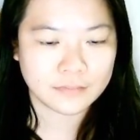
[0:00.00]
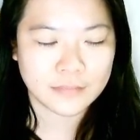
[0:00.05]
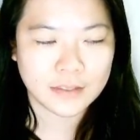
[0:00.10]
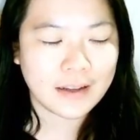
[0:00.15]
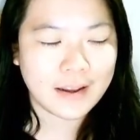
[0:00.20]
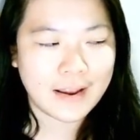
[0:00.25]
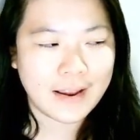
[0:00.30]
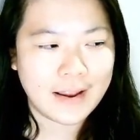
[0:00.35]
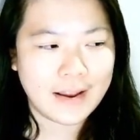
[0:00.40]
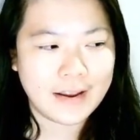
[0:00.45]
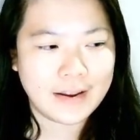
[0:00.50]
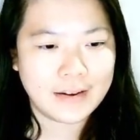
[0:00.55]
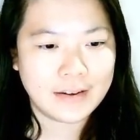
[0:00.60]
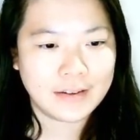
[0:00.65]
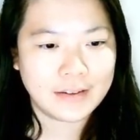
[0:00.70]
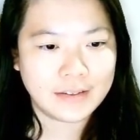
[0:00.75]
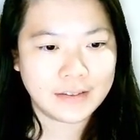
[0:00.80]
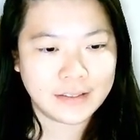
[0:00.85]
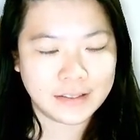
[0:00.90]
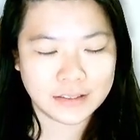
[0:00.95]

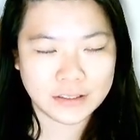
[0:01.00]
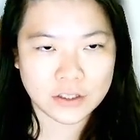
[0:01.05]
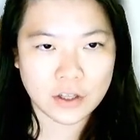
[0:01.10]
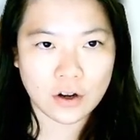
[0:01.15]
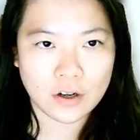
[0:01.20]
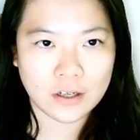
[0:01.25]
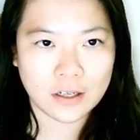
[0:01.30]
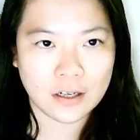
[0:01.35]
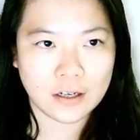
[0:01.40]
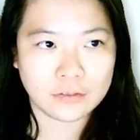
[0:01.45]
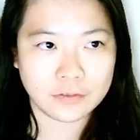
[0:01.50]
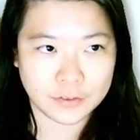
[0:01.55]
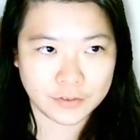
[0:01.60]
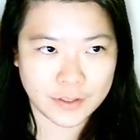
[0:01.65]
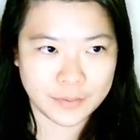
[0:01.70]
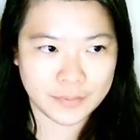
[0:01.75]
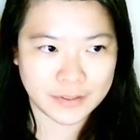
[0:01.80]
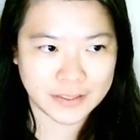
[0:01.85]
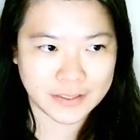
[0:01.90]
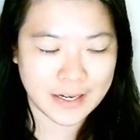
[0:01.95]
and this got her
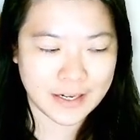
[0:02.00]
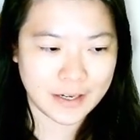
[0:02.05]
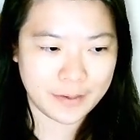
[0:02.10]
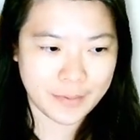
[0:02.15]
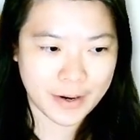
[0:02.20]
50% in